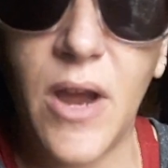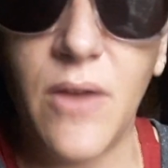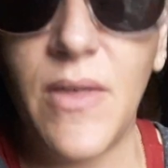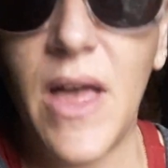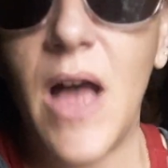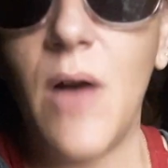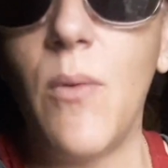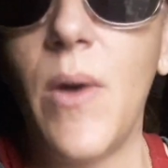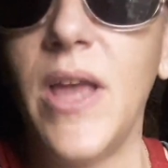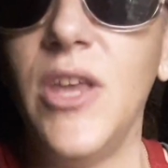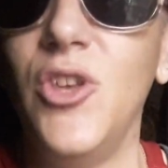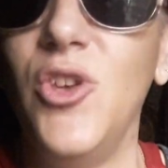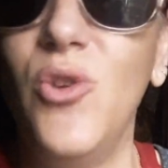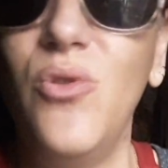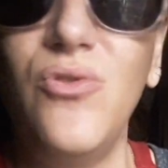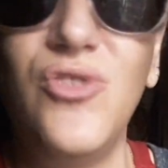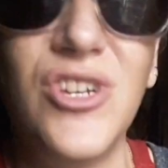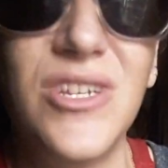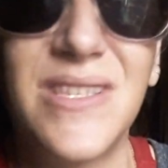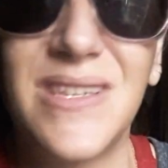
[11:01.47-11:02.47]
or that way.
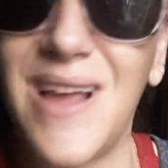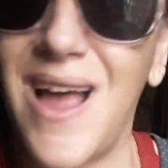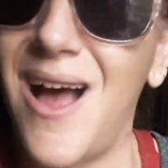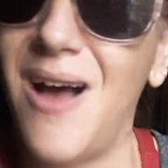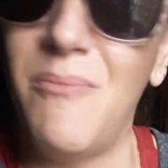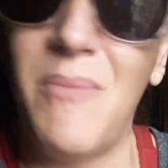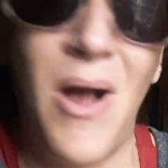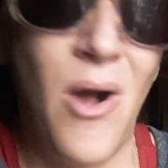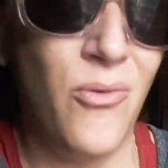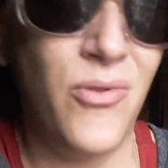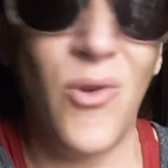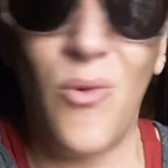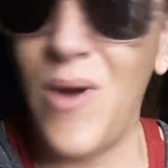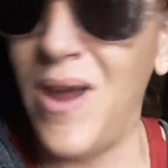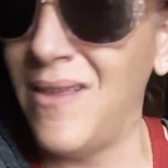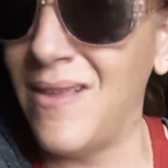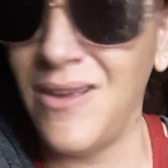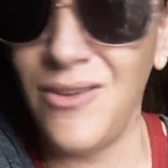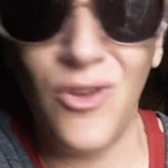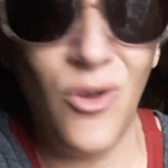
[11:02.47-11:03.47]
You just come out the
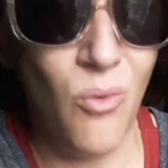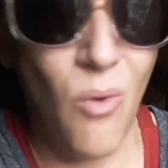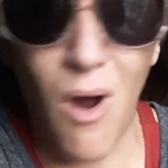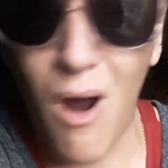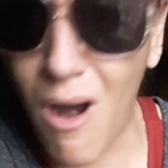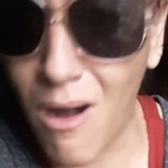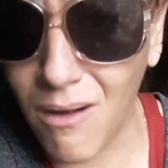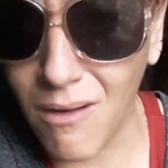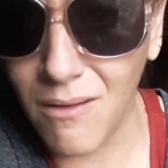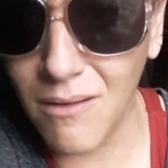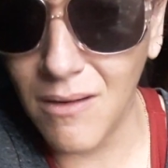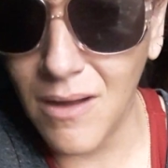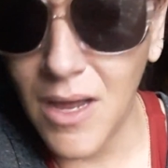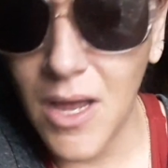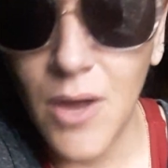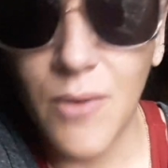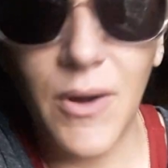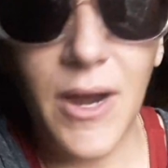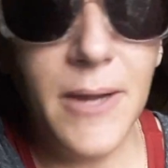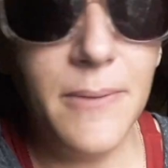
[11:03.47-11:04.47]
way that you are,
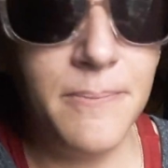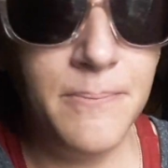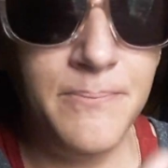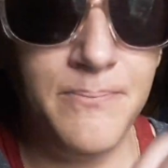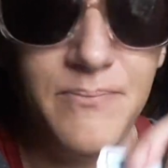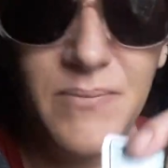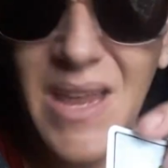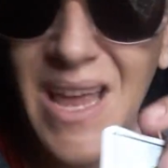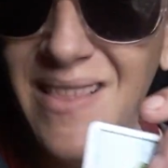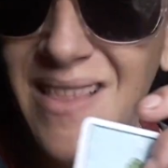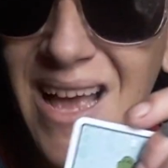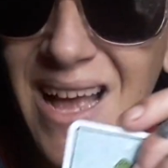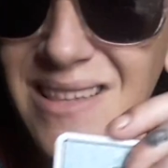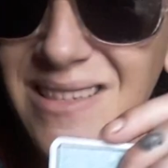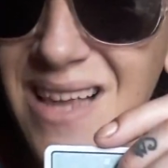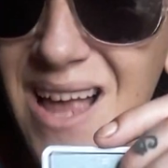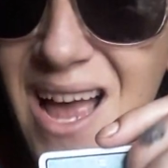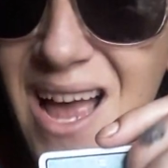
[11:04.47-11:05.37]
right? And that's